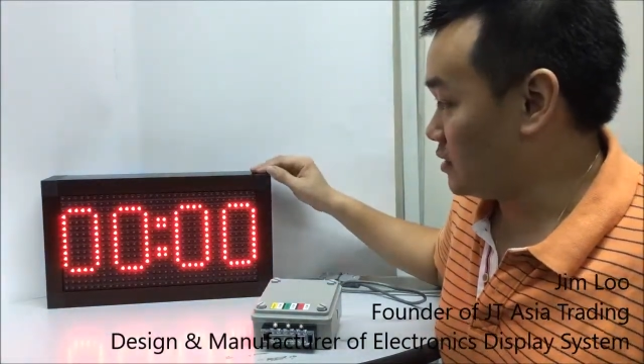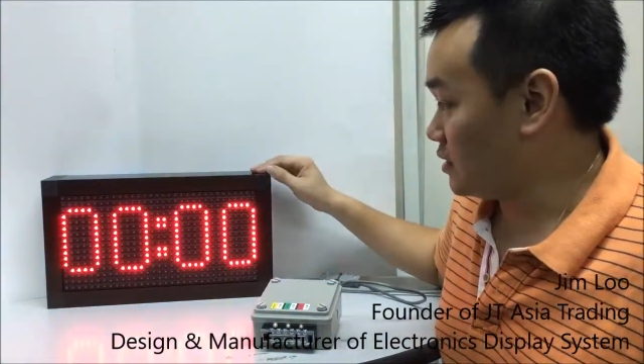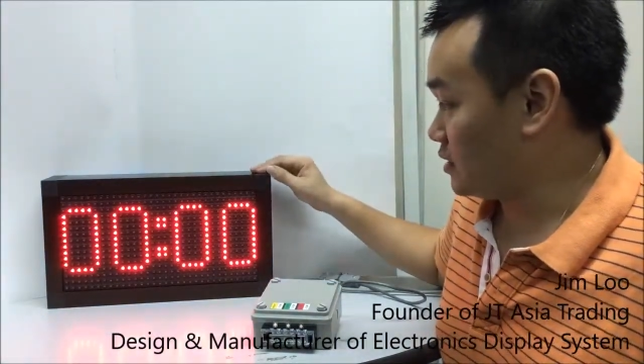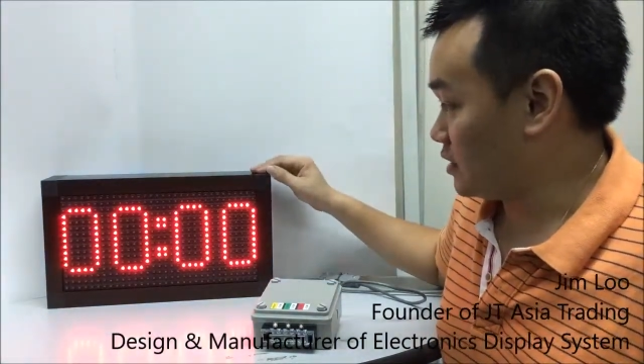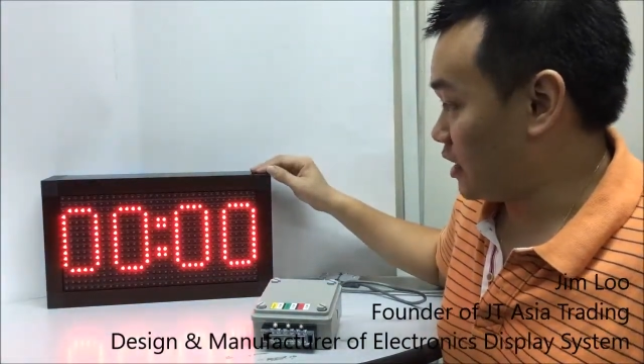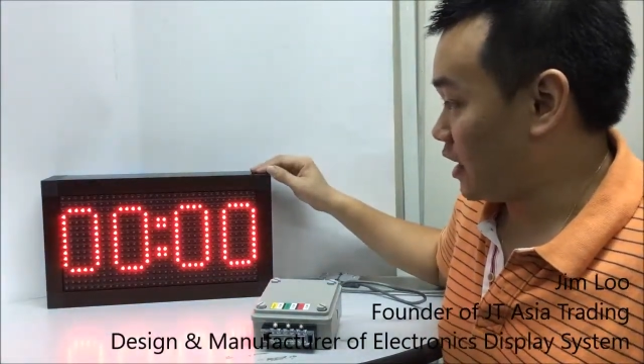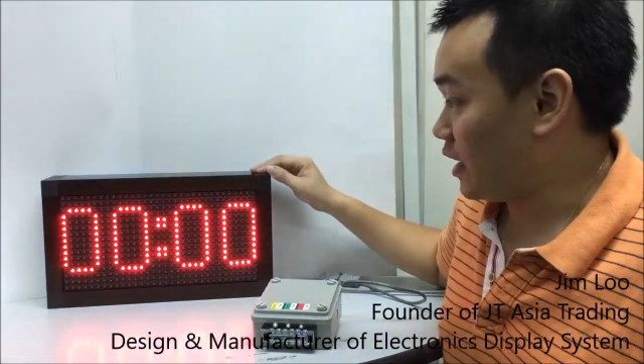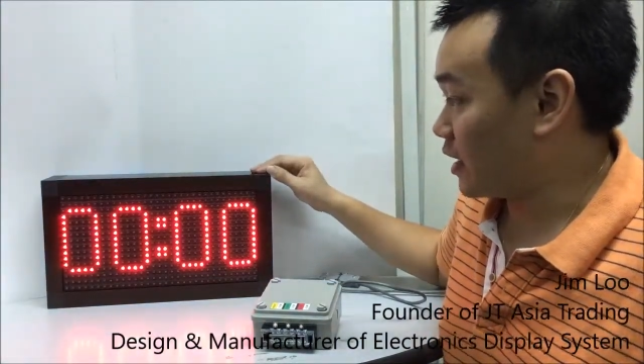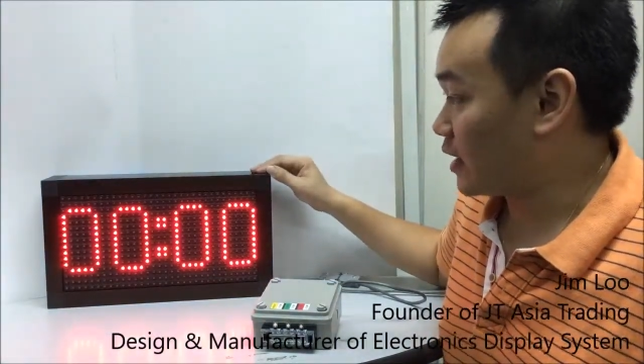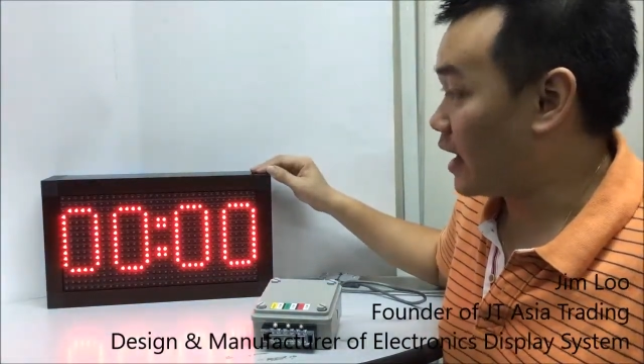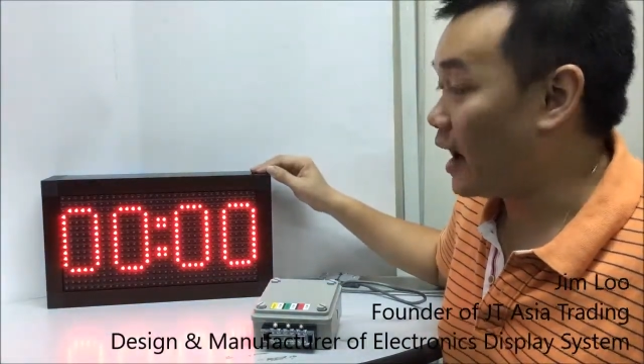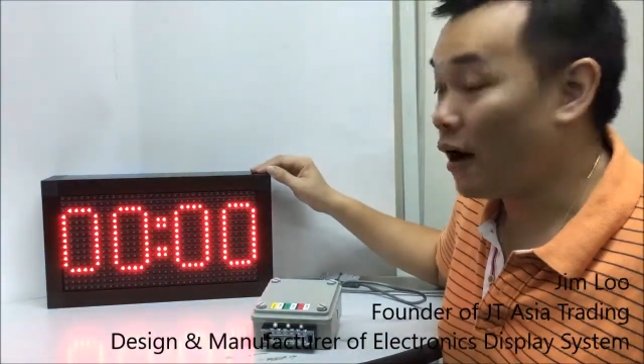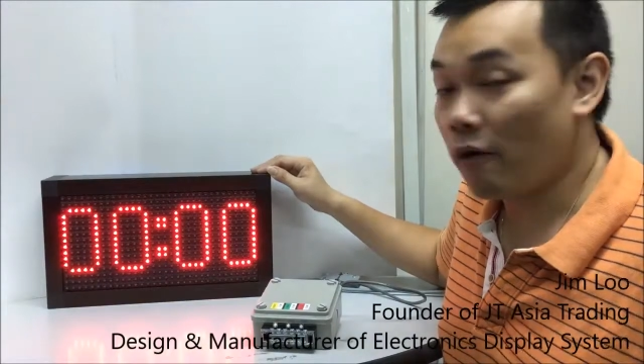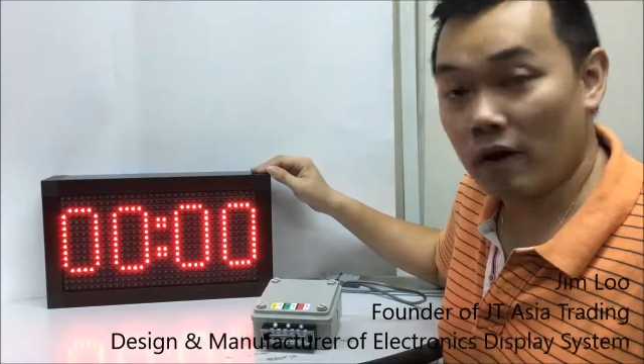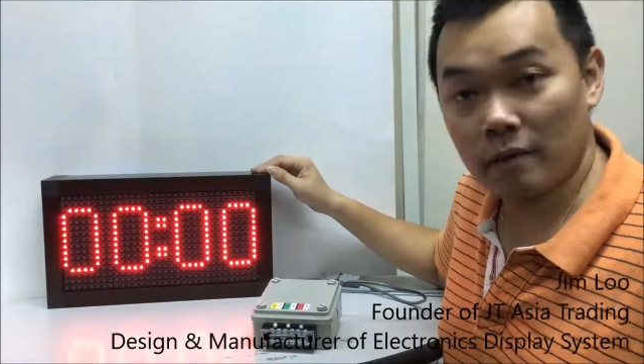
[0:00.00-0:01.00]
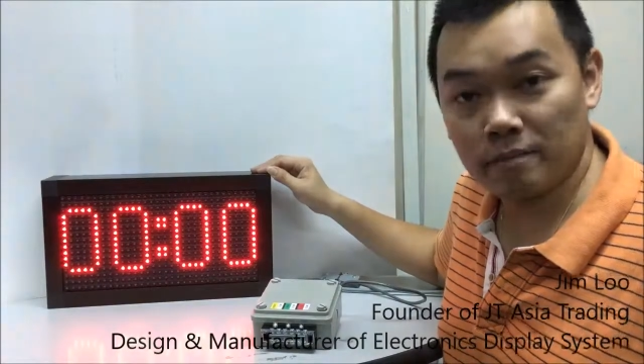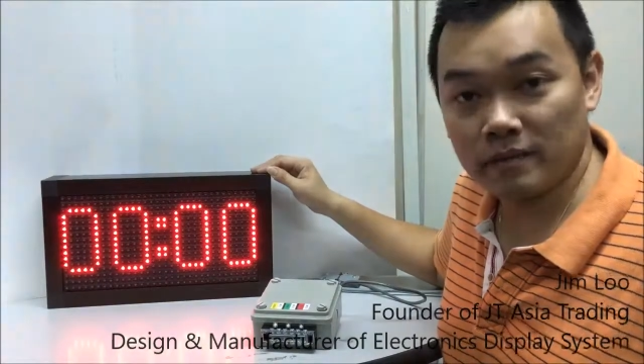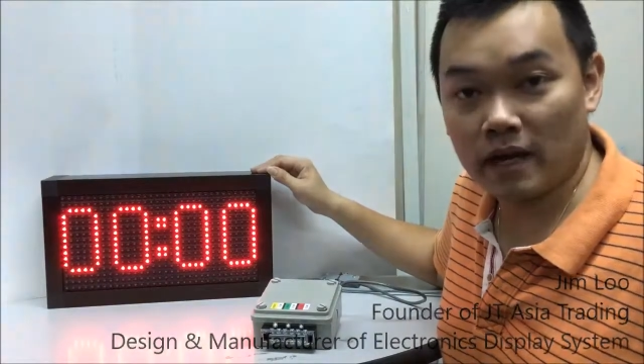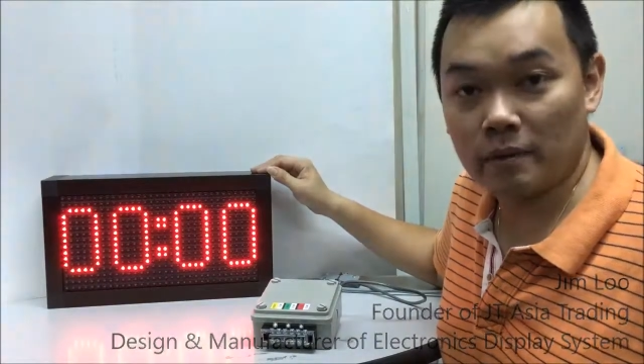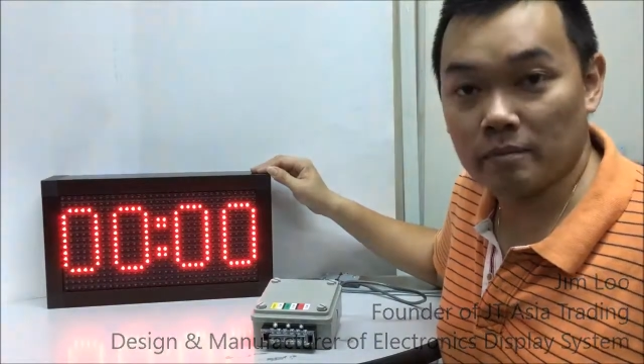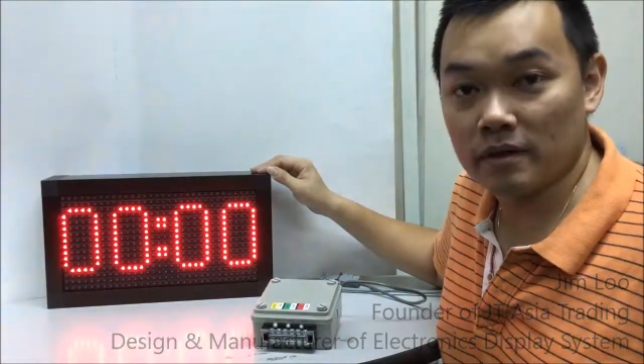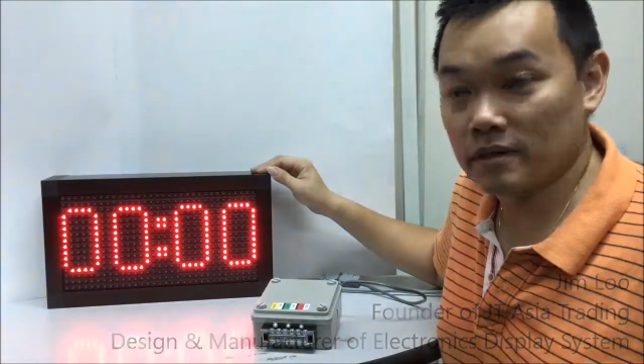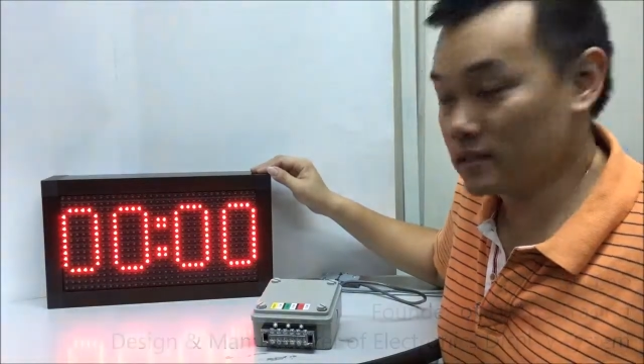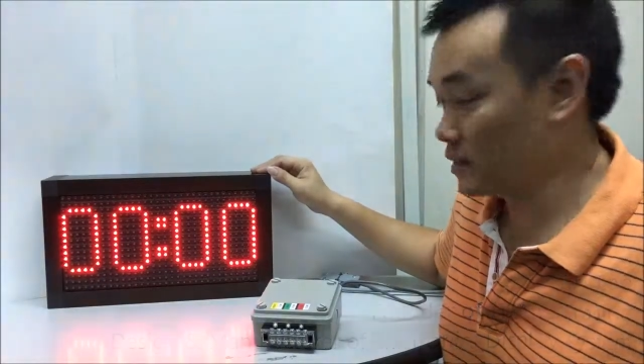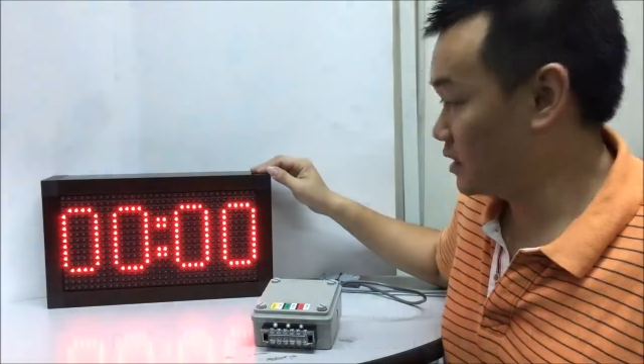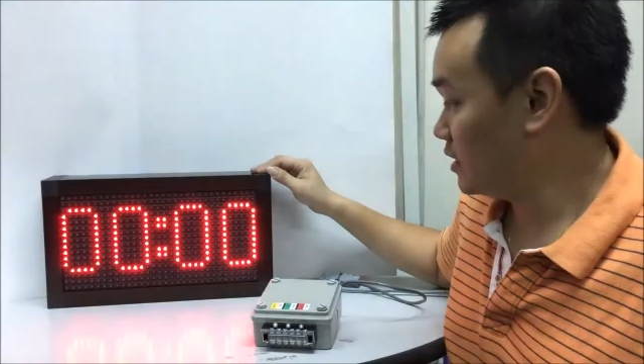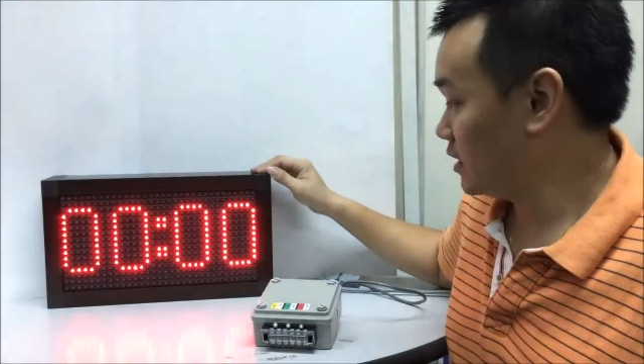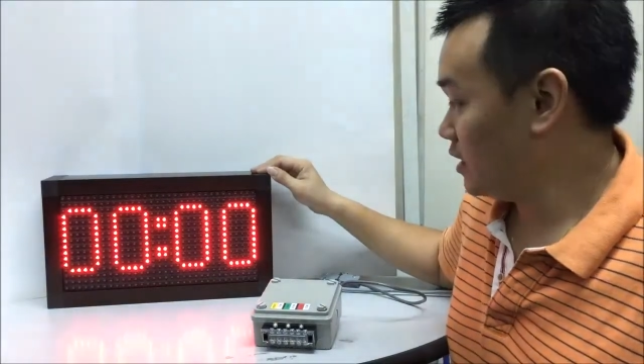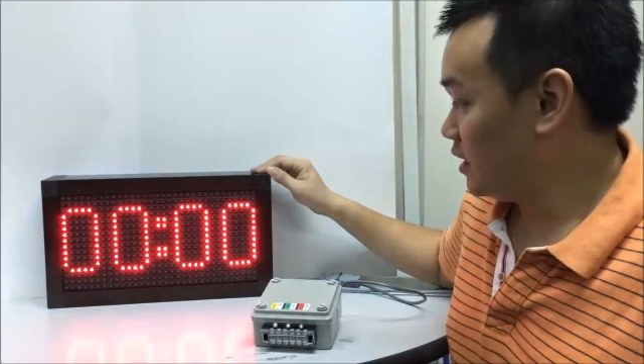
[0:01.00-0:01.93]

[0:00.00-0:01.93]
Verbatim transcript: is uh, count up timers.